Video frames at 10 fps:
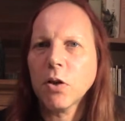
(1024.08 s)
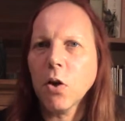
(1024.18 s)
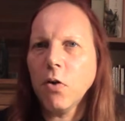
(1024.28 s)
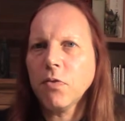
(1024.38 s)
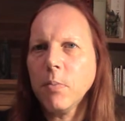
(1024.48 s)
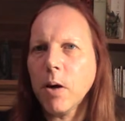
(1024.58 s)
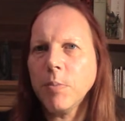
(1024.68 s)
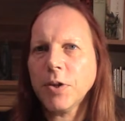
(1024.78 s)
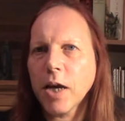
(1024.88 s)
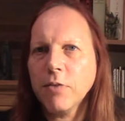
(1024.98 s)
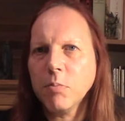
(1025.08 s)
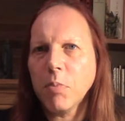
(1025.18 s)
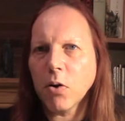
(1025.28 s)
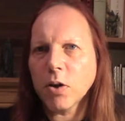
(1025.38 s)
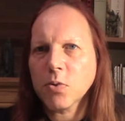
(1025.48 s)
a lot of the Murray McDavid
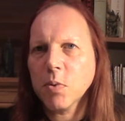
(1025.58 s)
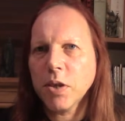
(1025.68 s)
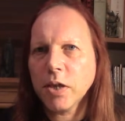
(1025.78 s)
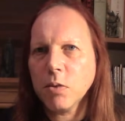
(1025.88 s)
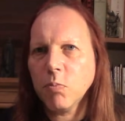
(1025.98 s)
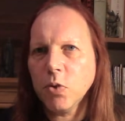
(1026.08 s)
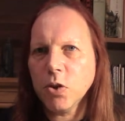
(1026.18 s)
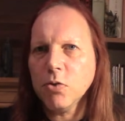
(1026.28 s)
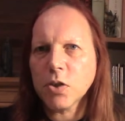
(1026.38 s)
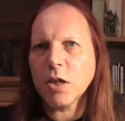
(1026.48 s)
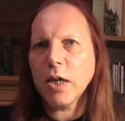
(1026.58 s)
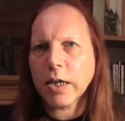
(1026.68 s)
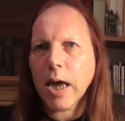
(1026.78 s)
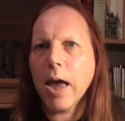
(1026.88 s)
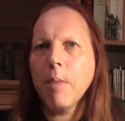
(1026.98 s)
bottlings when they were using
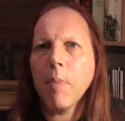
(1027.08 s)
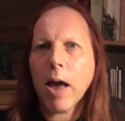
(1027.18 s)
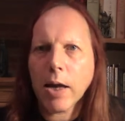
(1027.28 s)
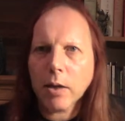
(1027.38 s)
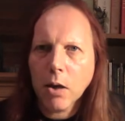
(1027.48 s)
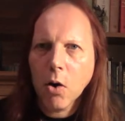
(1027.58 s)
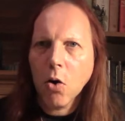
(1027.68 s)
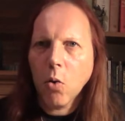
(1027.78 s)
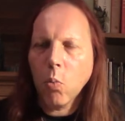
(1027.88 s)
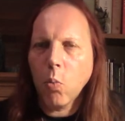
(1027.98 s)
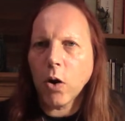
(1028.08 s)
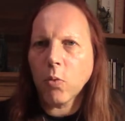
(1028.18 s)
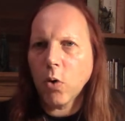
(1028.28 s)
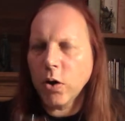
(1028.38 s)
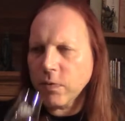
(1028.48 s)
Ikem and
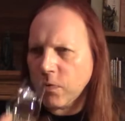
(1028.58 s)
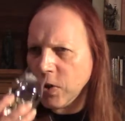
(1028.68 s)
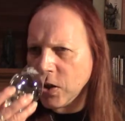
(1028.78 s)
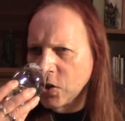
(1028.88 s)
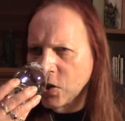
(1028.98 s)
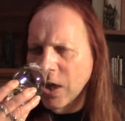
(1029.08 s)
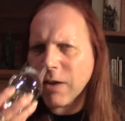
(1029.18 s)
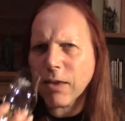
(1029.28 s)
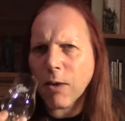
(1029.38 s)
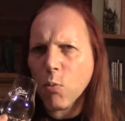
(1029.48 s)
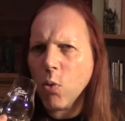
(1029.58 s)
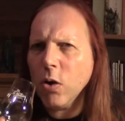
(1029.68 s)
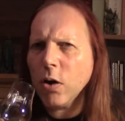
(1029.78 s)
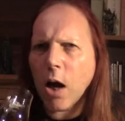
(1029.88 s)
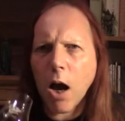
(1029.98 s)
white wine finishes. They
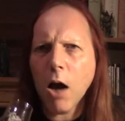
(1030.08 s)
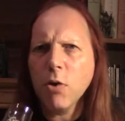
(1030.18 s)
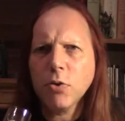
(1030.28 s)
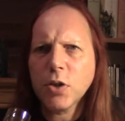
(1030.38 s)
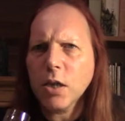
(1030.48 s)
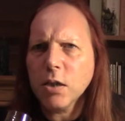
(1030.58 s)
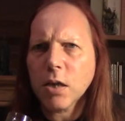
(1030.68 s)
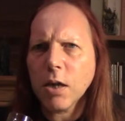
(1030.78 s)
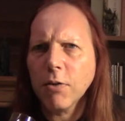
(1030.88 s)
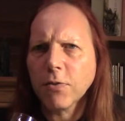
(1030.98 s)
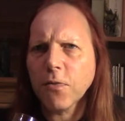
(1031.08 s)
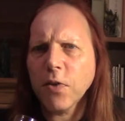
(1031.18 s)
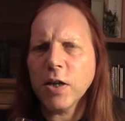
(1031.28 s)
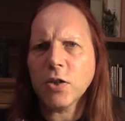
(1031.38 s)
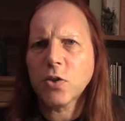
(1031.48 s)
weren't OTT on the
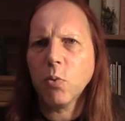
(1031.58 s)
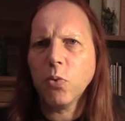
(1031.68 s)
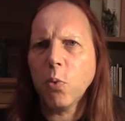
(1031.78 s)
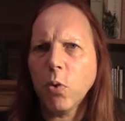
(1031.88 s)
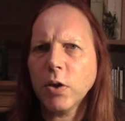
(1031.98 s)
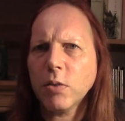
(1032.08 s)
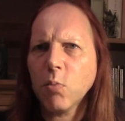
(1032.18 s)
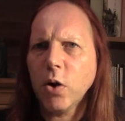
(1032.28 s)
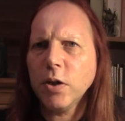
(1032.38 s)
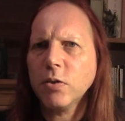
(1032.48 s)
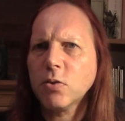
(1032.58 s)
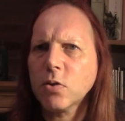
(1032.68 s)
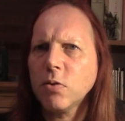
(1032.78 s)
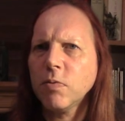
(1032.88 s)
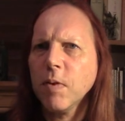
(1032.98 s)
finish. The white wine
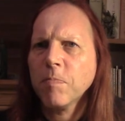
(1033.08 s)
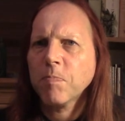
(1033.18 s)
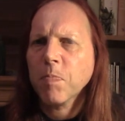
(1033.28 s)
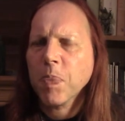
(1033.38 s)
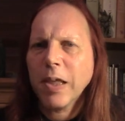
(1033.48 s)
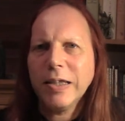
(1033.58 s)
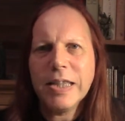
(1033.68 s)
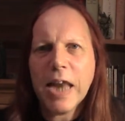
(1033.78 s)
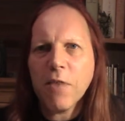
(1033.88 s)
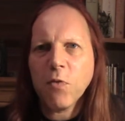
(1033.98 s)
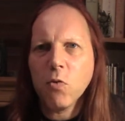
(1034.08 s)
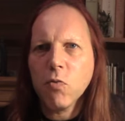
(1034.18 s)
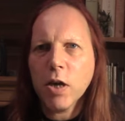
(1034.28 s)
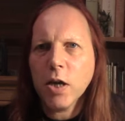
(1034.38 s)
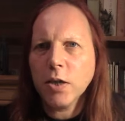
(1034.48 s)
sort of never
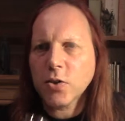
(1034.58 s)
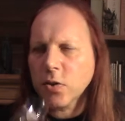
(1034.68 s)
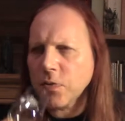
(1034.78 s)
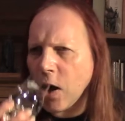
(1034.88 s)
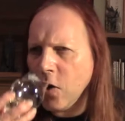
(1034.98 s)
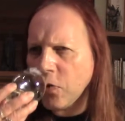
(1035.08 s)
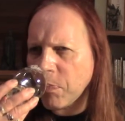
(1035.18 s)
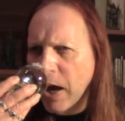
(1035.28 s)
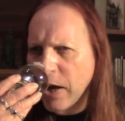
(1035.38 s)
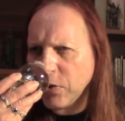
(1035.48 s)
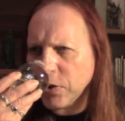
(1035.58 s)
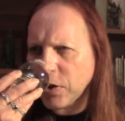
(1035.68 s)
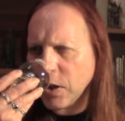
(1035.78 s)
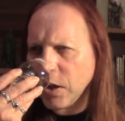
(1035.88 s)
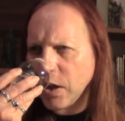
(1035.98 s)
really sort of overpowered
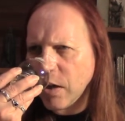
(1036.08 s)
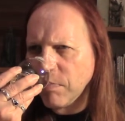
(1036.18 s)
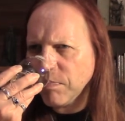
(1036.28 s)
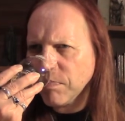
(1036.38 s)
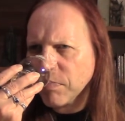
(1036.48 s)
the